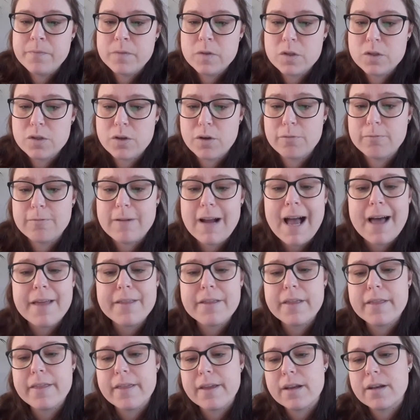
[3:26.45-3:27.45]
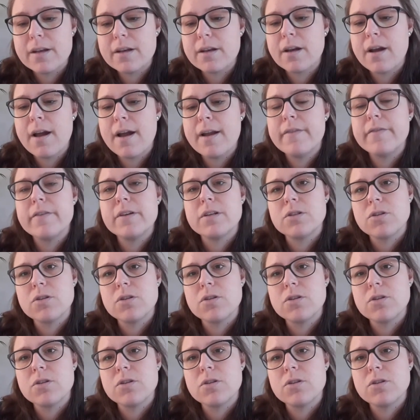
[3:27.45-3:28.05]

So rather than kind of a